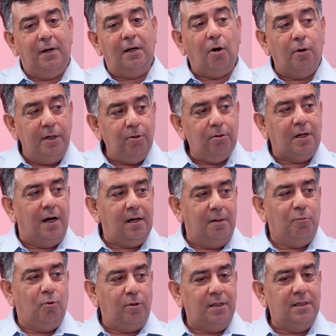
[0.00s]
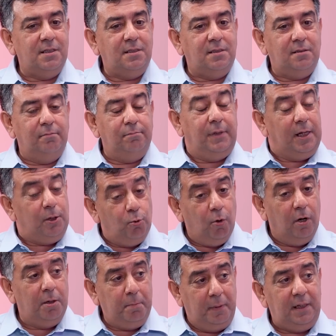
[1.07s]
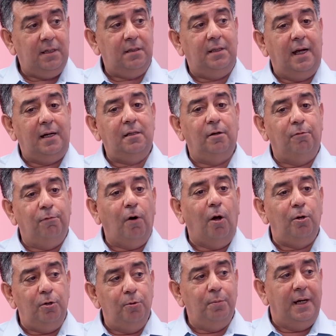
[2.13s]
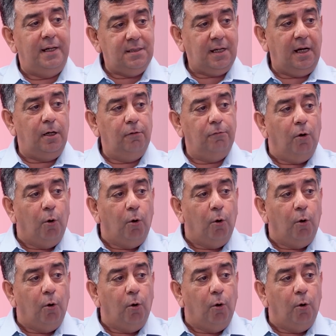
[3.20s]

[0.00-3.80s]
according to Tata Motors, they do admit that the volume has kind of